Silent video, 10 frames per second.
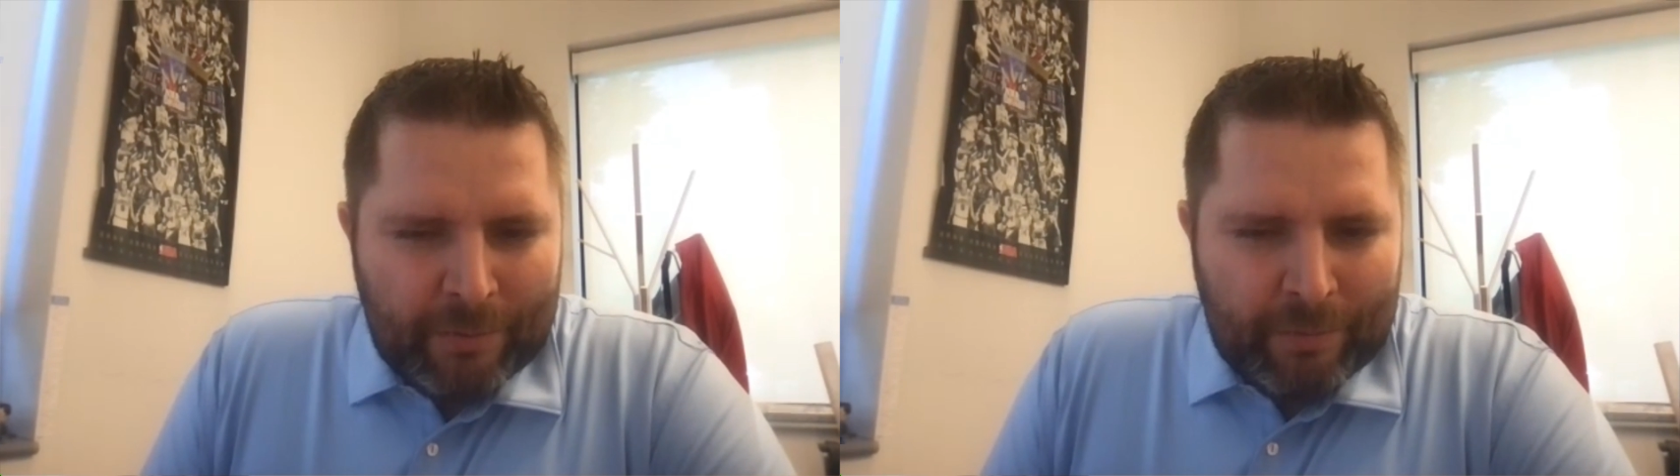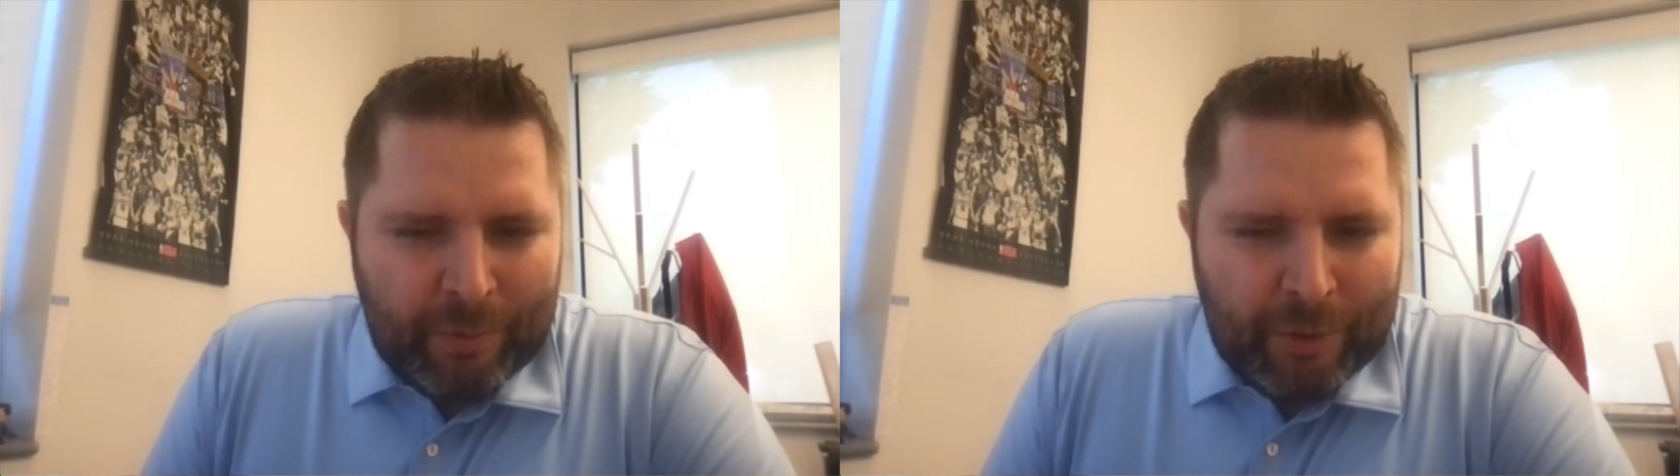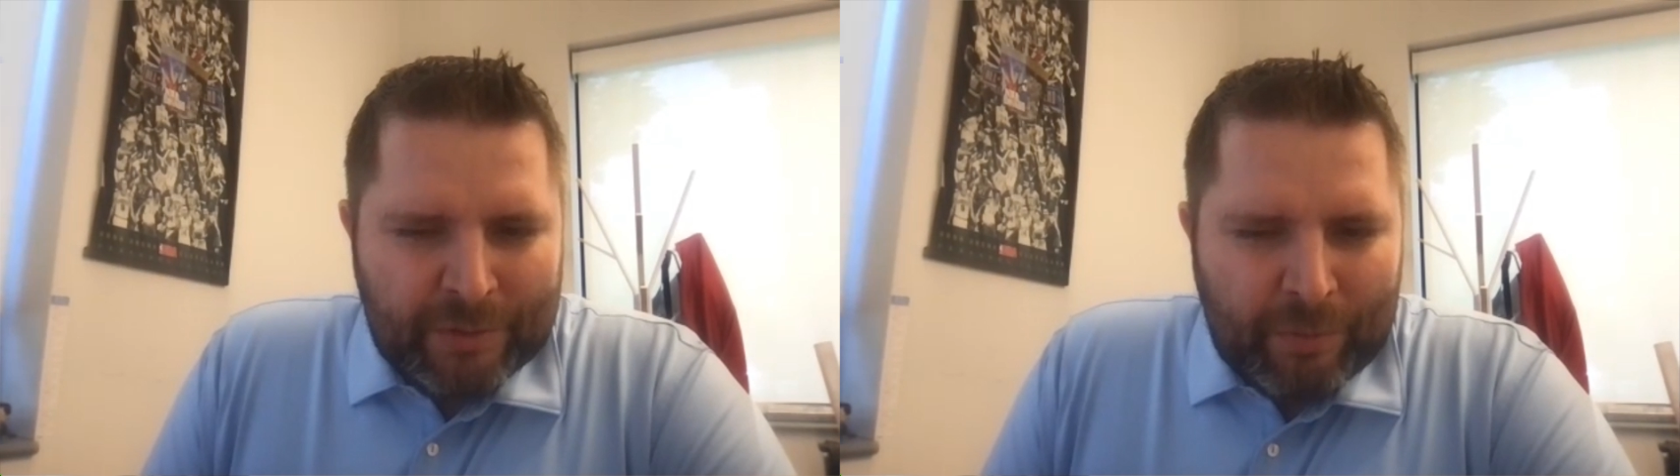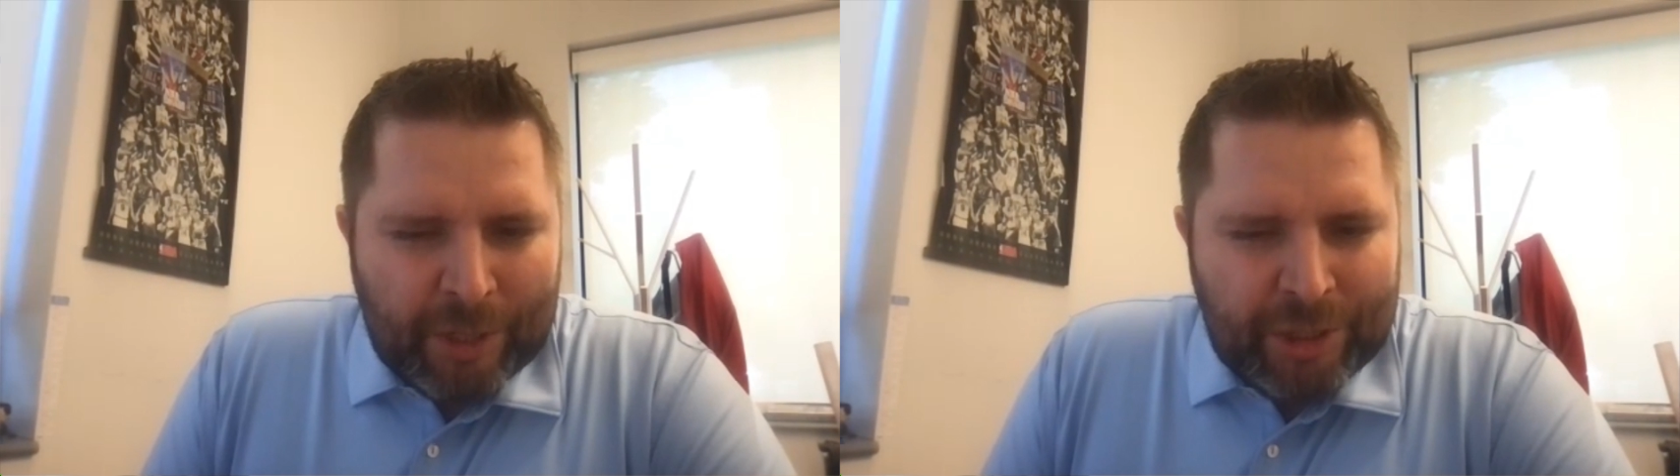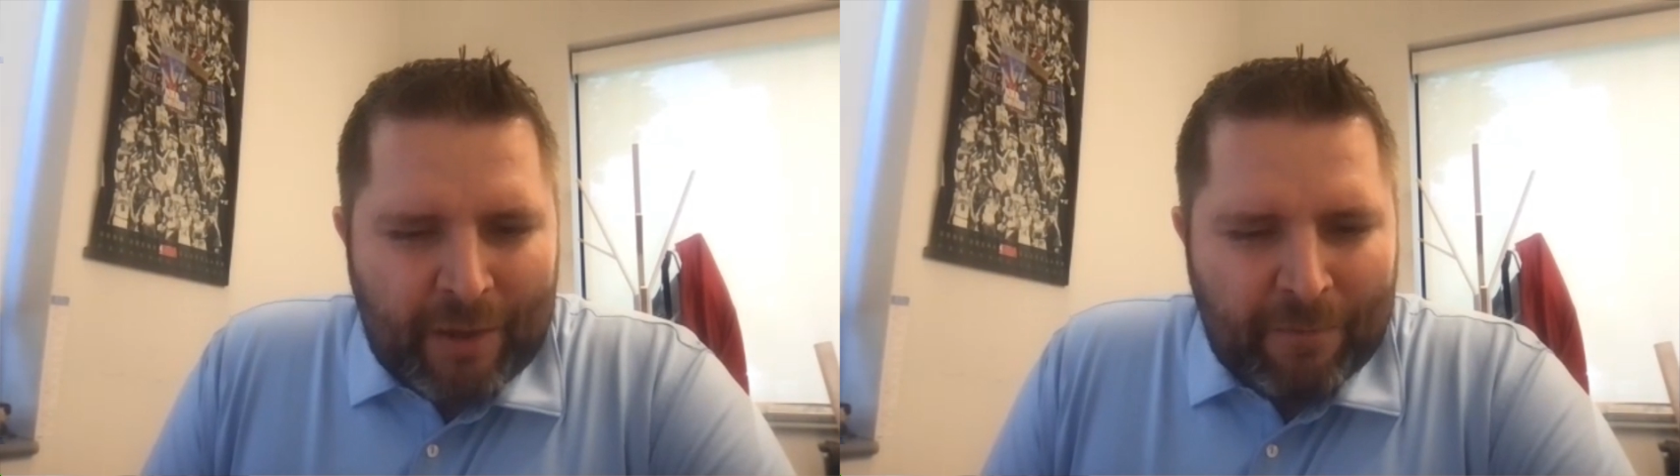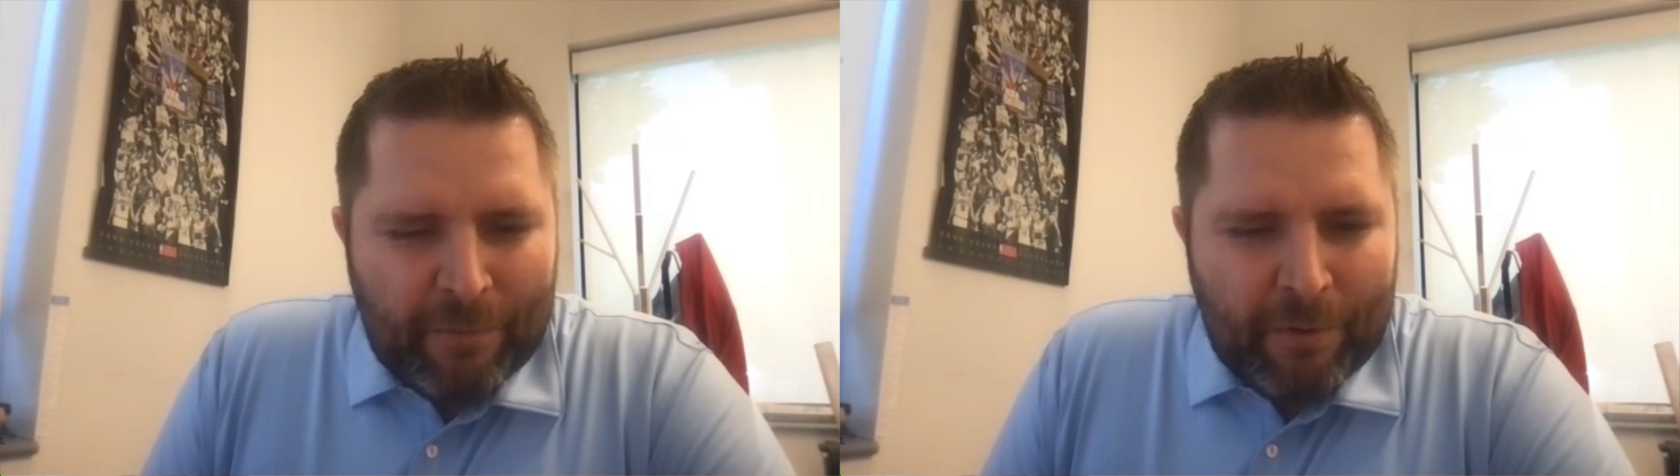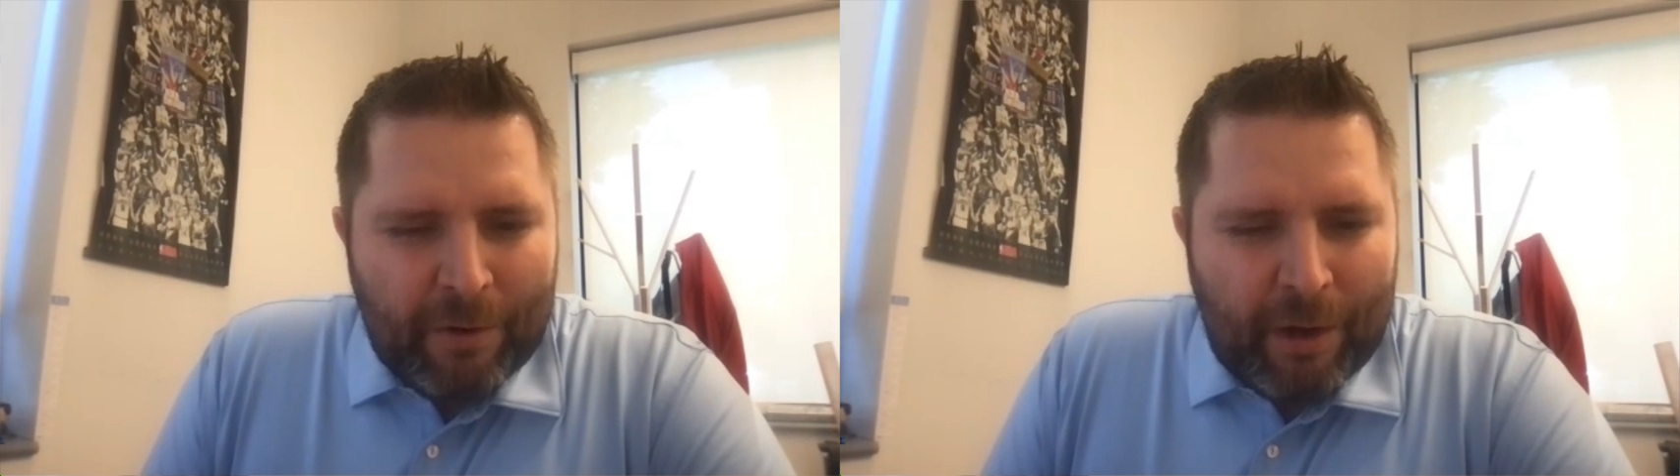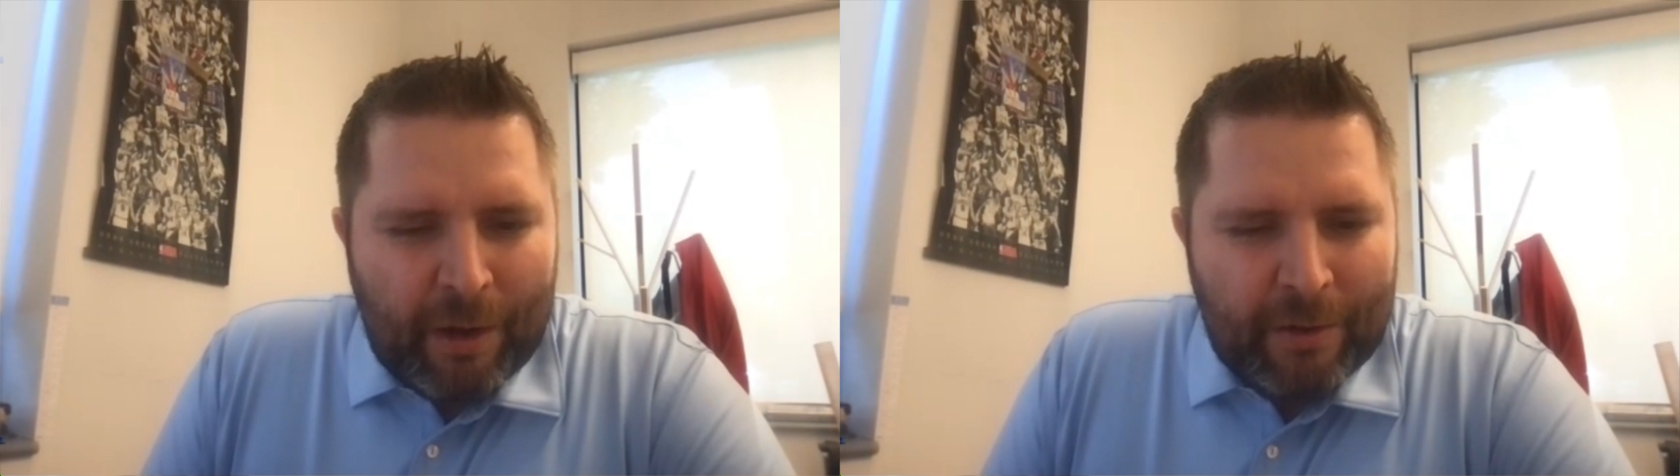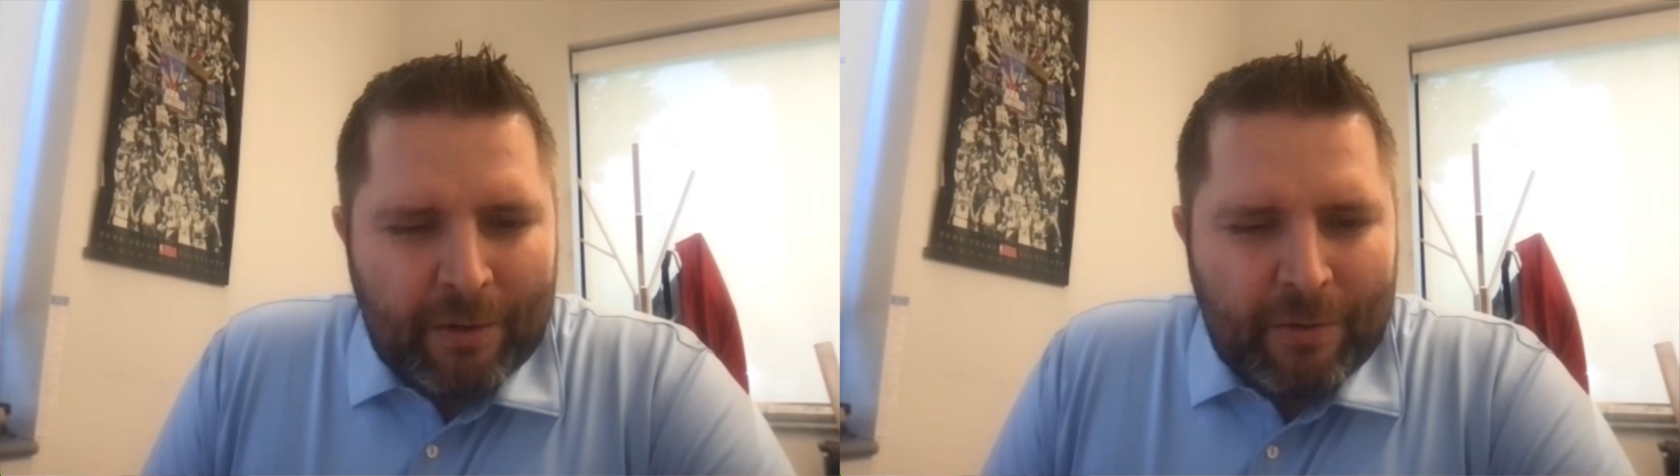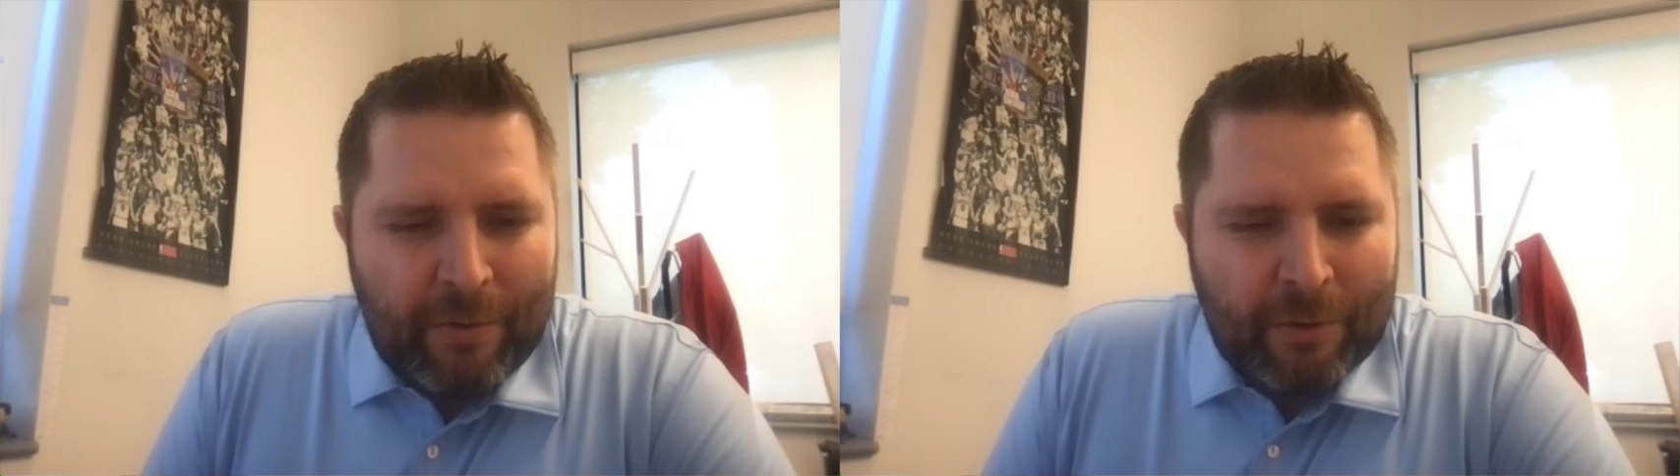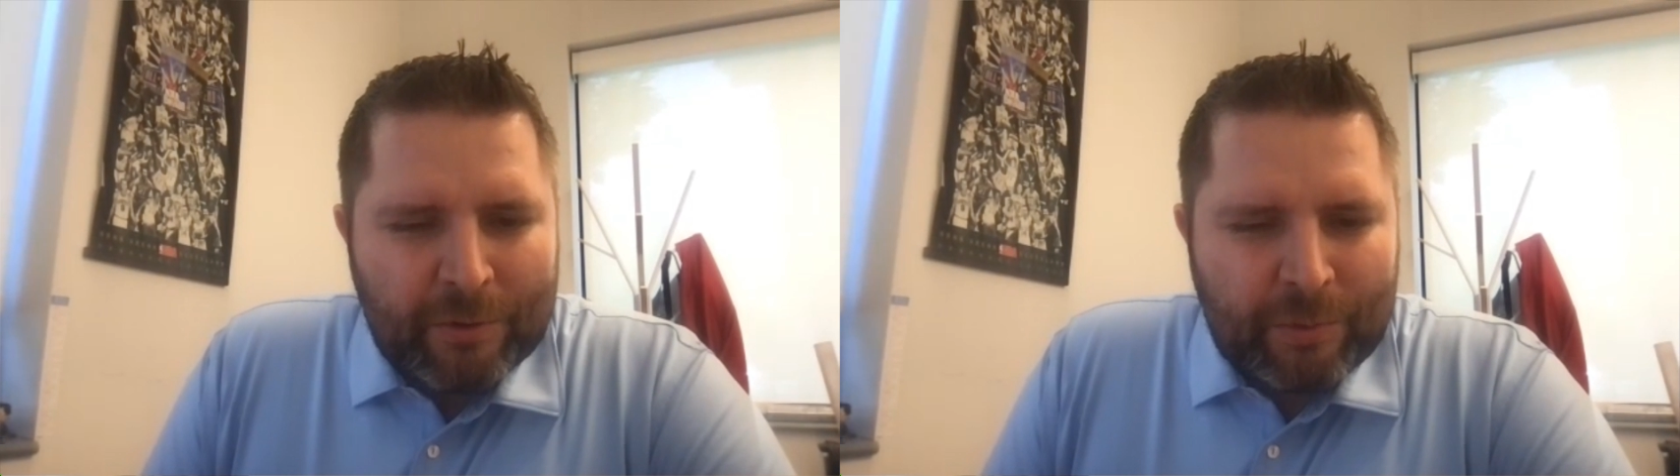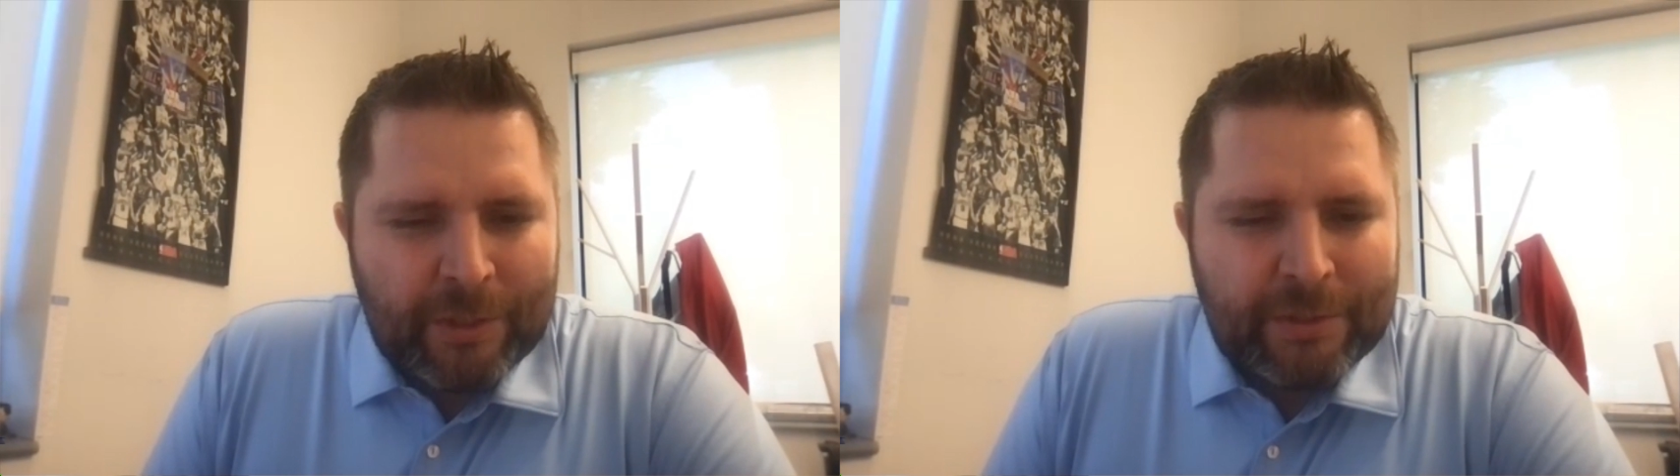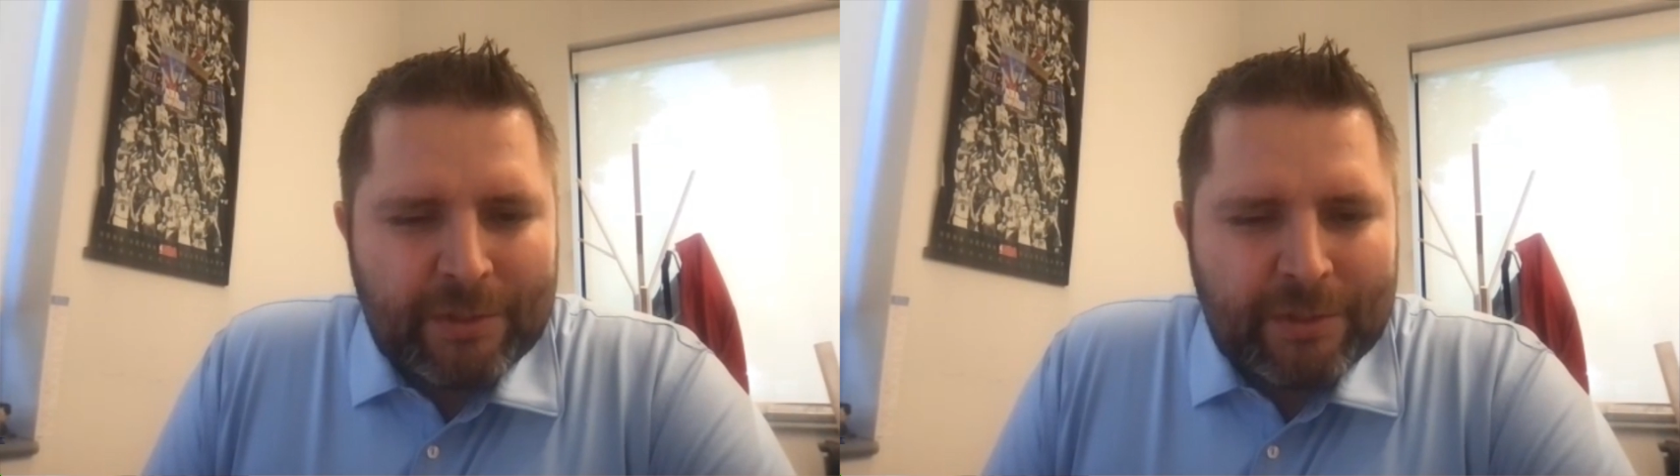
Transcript: put as much effort on those ones,